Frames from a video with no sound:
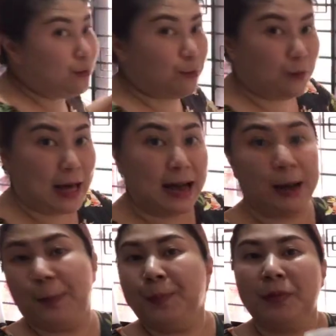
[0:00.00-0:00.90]
flour,
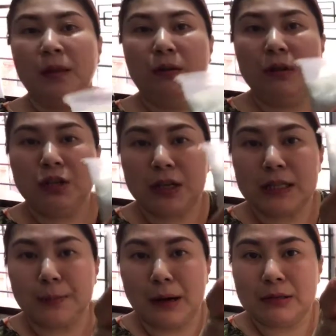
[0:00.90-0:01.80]
which is
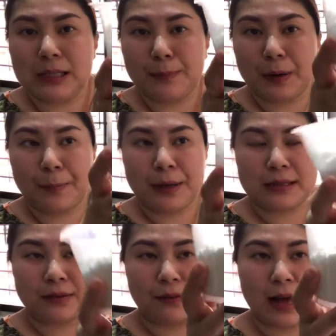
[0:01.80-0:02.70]

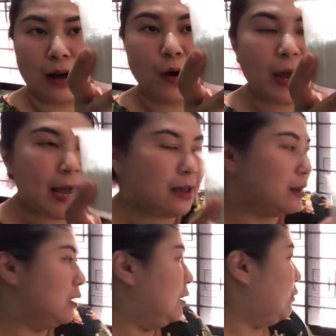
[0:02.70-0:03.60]
multi-purpose flour. Okay,
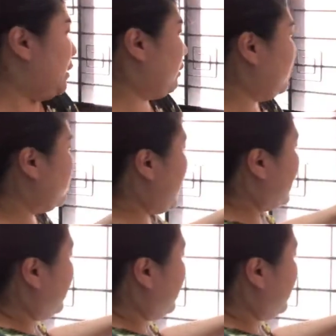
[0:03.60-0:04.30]
we're going to add